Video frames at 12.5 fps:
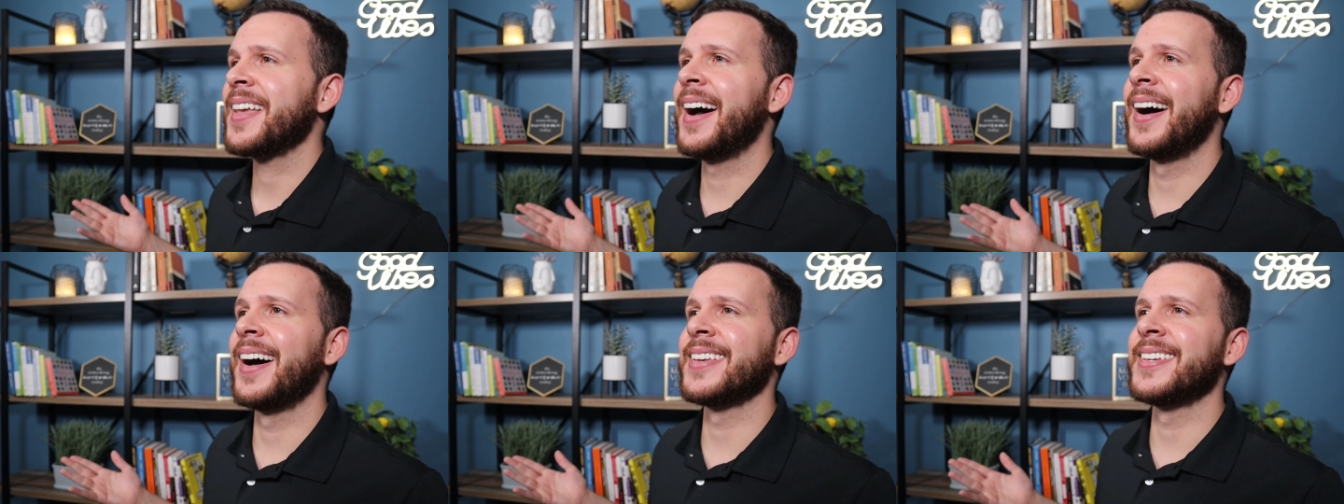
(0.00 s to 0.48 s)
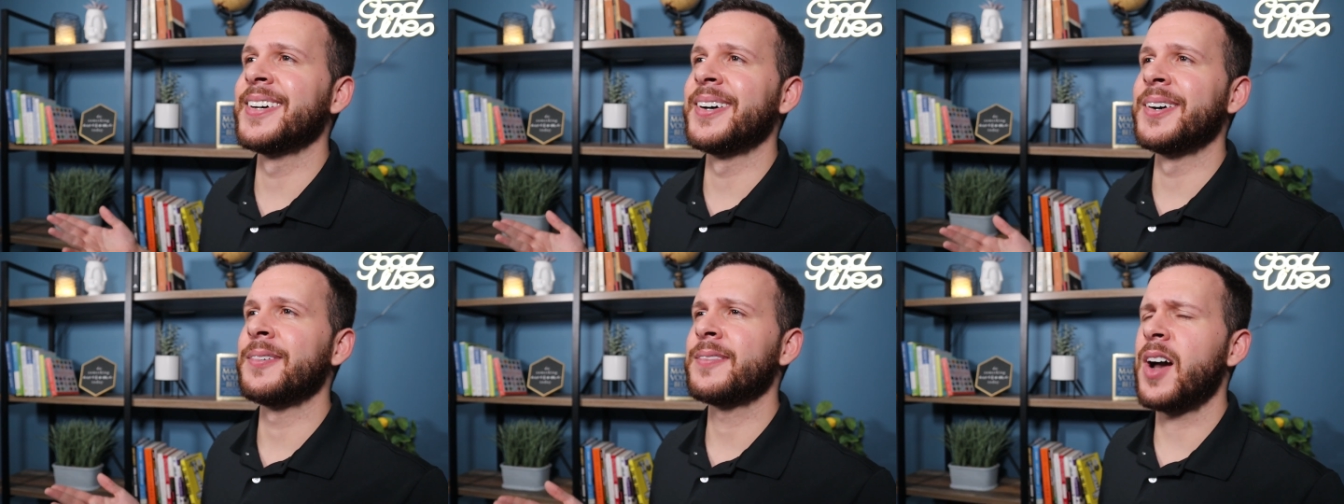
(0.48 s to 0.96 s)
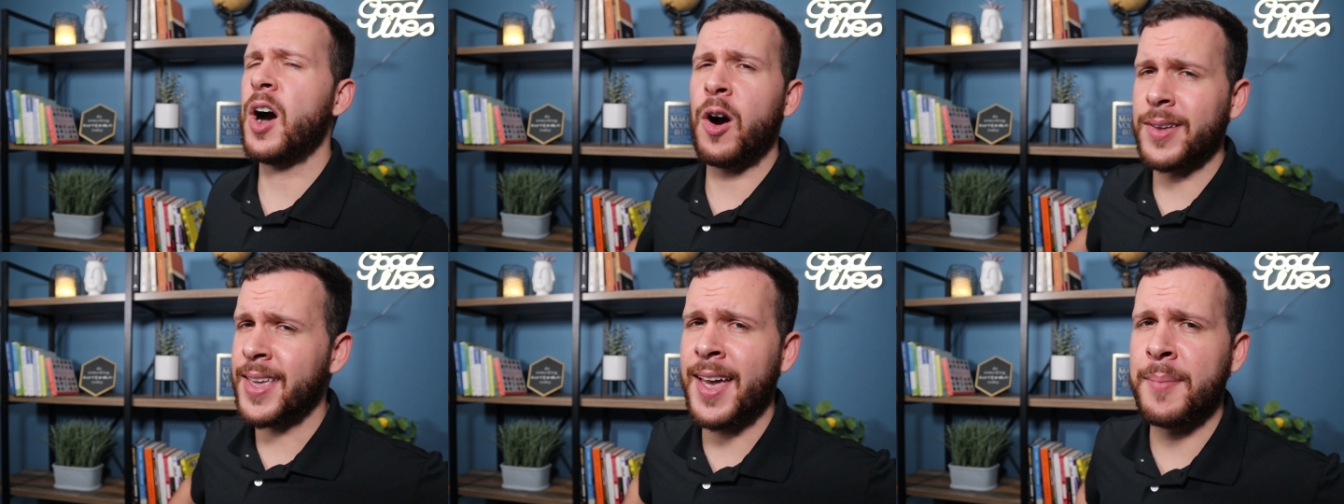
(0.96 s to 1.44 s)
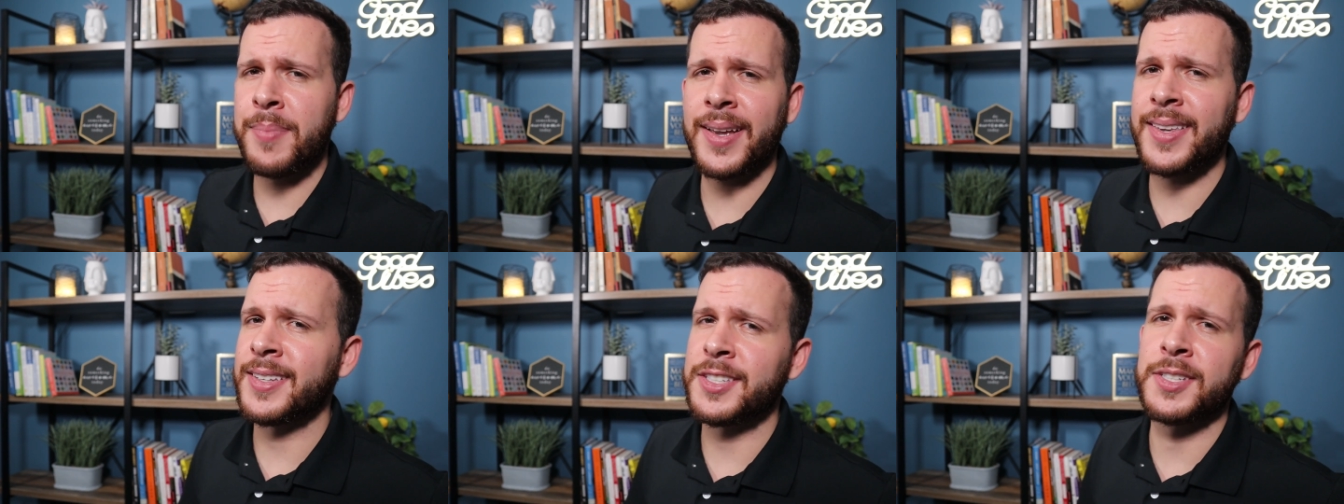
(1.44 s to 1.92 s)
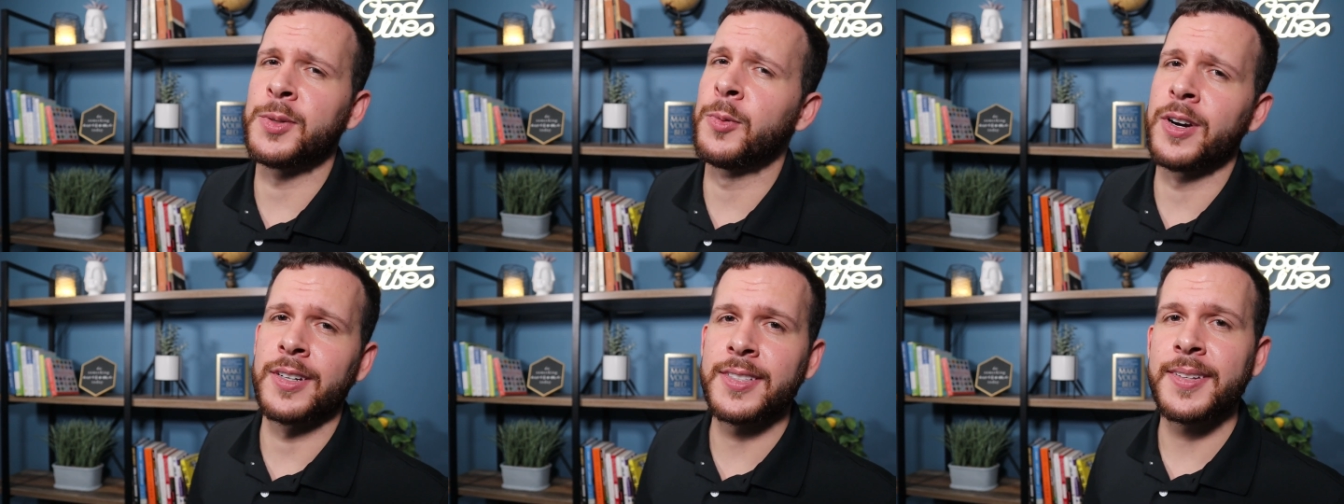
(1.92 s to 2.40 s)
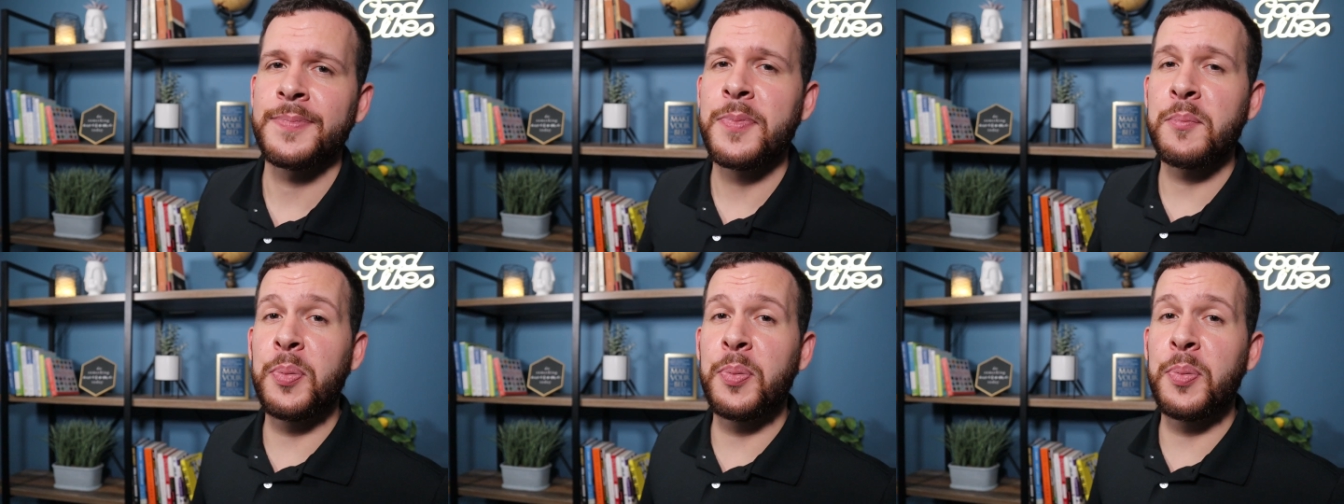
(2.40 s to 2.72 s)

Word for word: uh, you know, "Oh yeah, Becky, she's the worst."